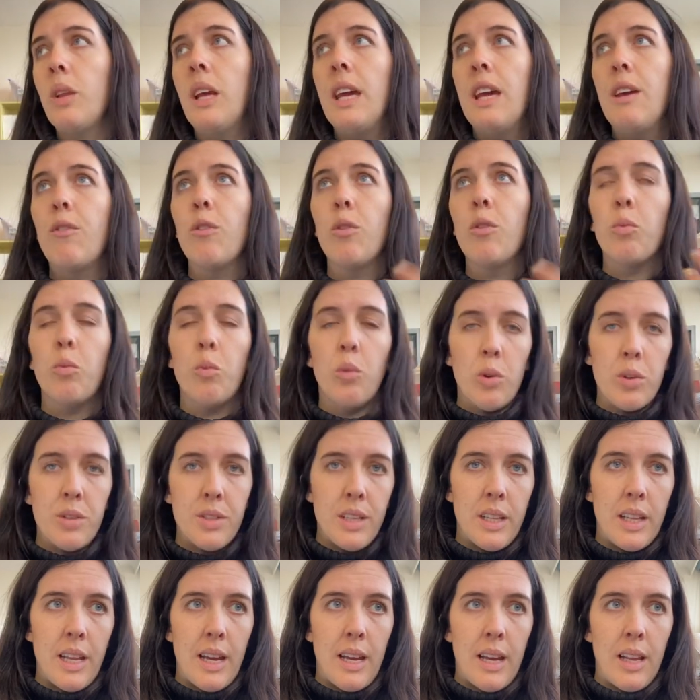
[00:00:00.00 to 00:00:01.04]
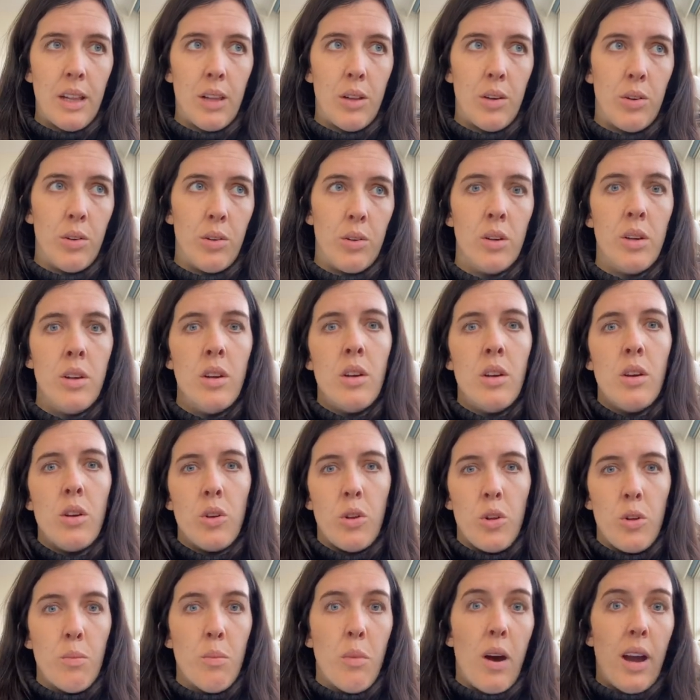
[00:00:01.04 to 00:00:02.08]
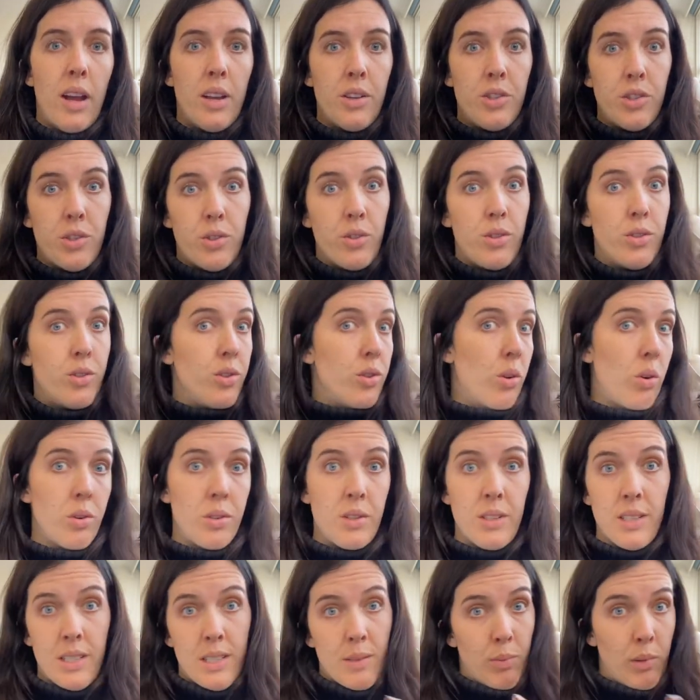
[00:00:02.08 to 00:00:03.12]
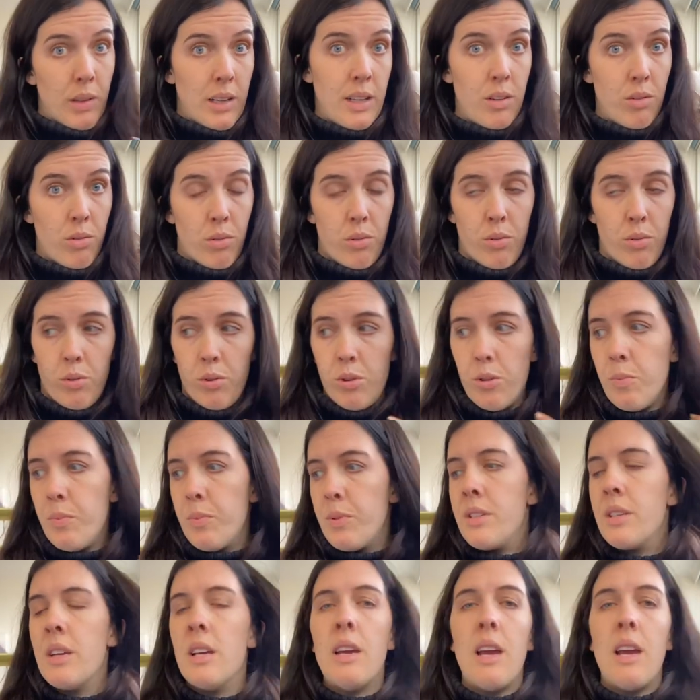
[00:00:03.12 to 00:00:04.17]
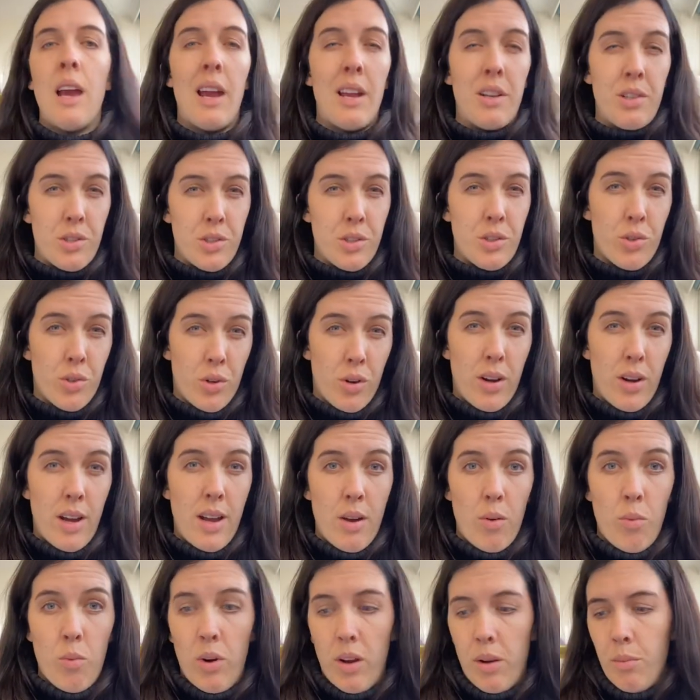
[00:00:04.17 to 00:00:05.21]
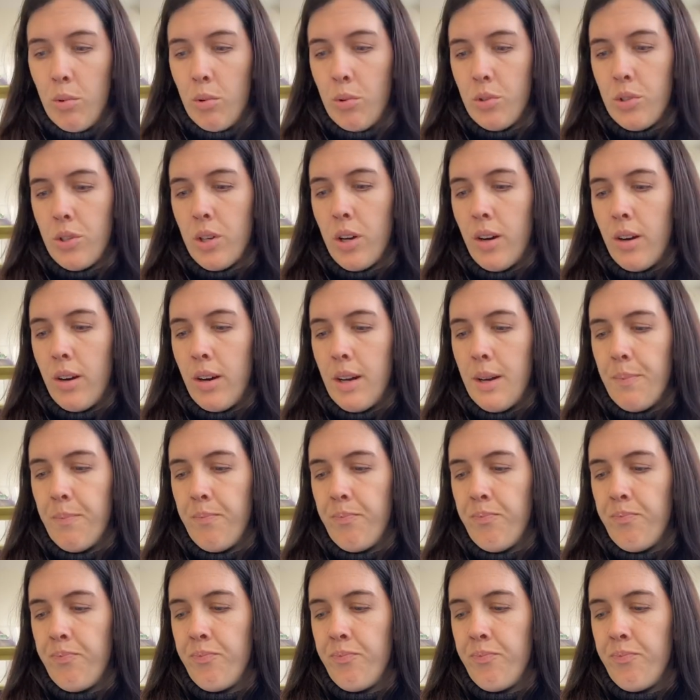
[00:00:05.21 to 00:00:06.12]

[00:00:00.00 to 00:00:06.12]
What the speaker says: If it wasn't that long, you might choose not to split your groups and just try it one more time